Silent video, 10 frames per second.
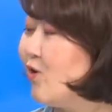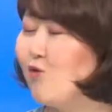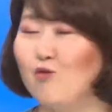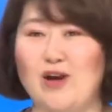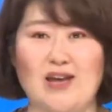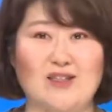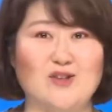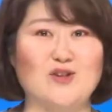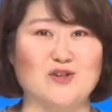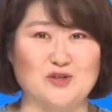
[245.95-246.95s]
with
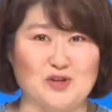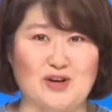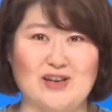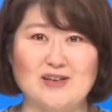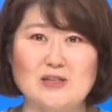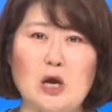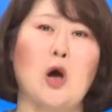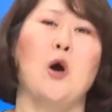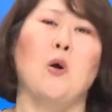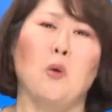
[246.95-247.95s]
your students,
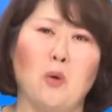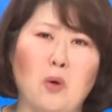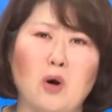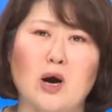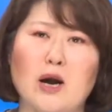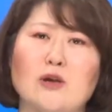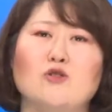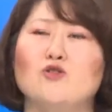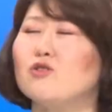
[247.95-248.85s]
or you